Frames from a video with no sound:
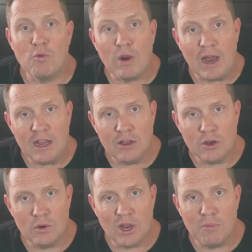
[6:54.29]
Writing
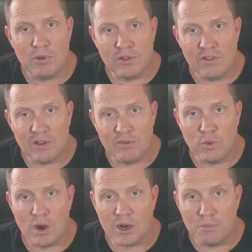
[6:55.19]
code and building
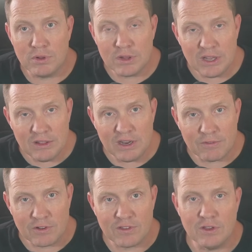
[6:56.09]
software are completely
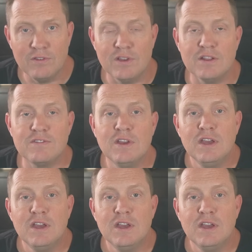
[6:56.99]
different skill sets.